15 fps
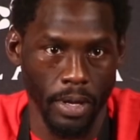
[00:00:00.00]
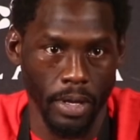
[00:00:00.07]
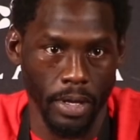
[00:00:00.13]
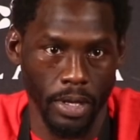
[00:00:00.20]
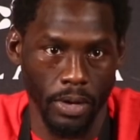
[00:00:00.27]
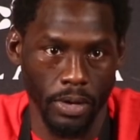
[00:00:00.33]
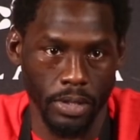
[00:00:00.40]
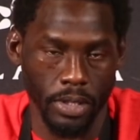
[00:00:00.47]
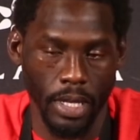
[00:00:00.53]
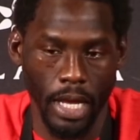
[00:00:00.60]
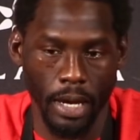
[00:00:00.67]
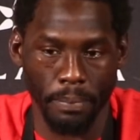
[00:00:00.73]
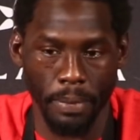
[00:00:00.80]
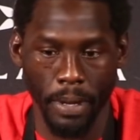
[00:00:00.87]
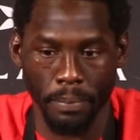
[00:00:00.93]
You know, there's a
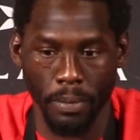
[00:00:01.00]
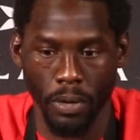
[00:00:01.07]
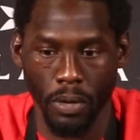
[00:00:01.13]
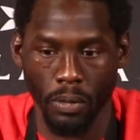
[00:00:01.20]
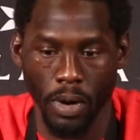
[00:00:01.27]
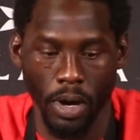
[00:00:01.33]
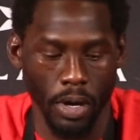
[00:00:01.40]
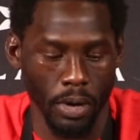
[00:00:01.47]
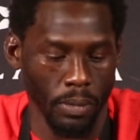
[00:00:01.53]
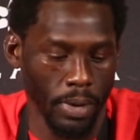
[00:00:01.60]
lot of people who walk